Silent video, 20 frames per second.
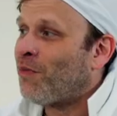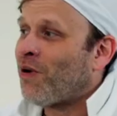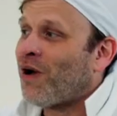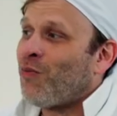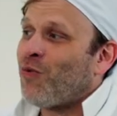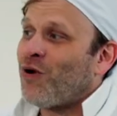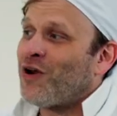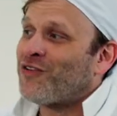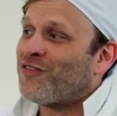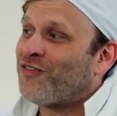I
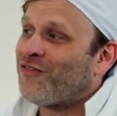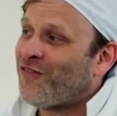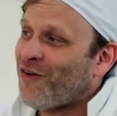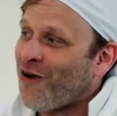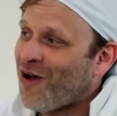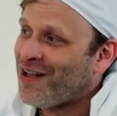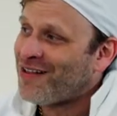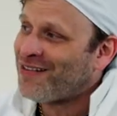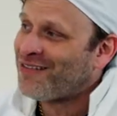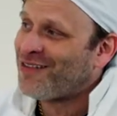wanted to
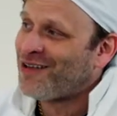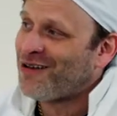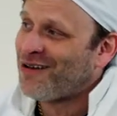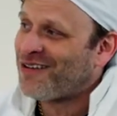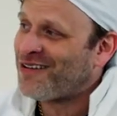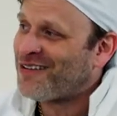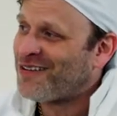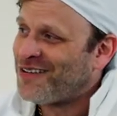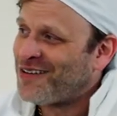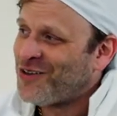find the
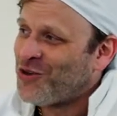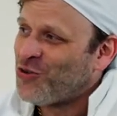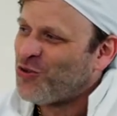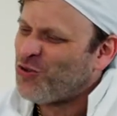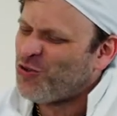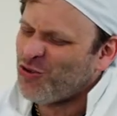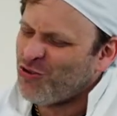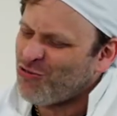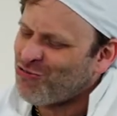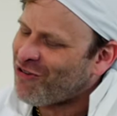
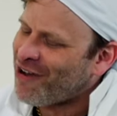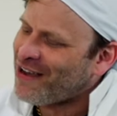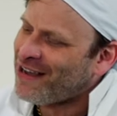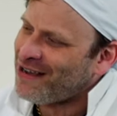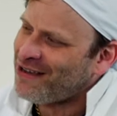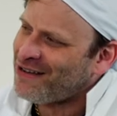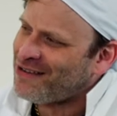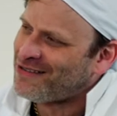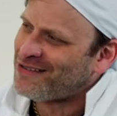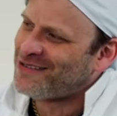the
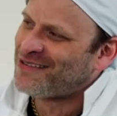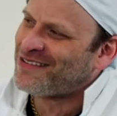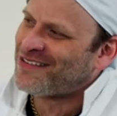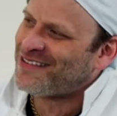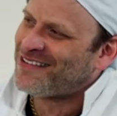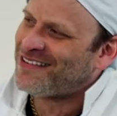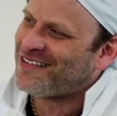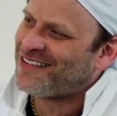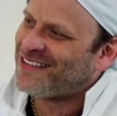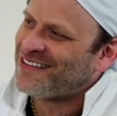greatest
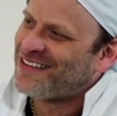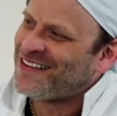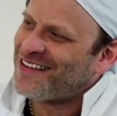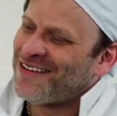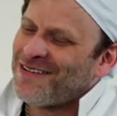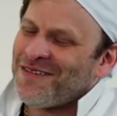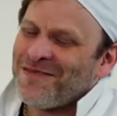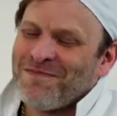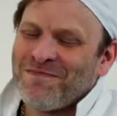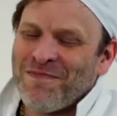
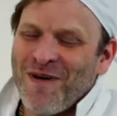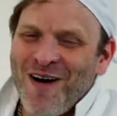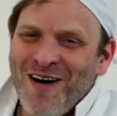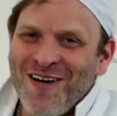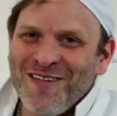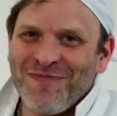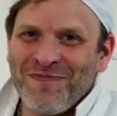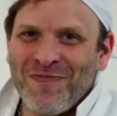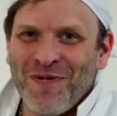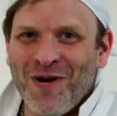
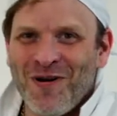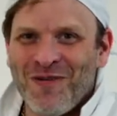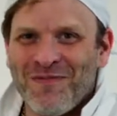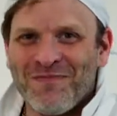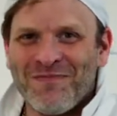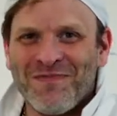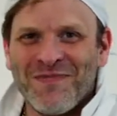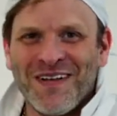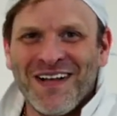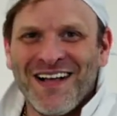bath
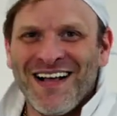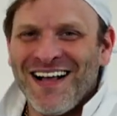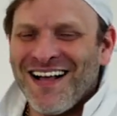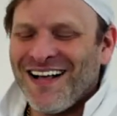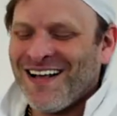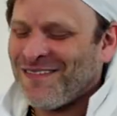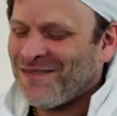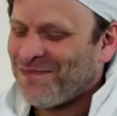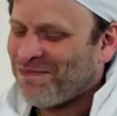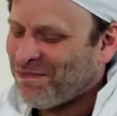bomb
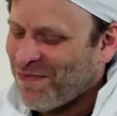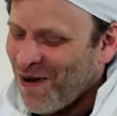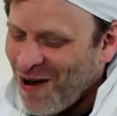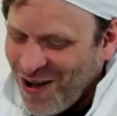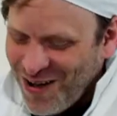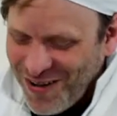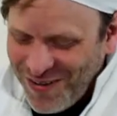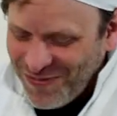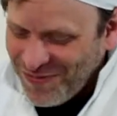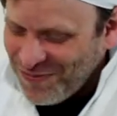
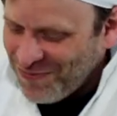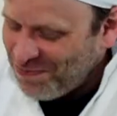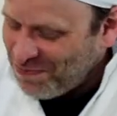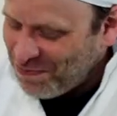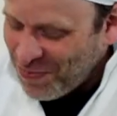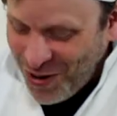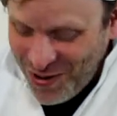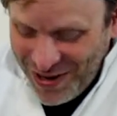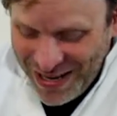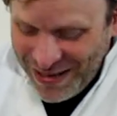bath
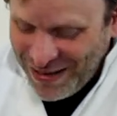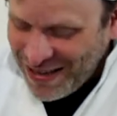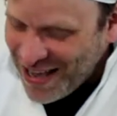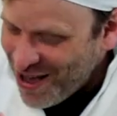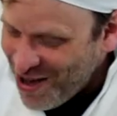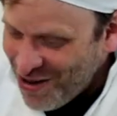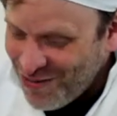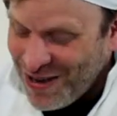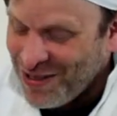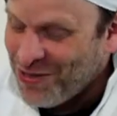body girl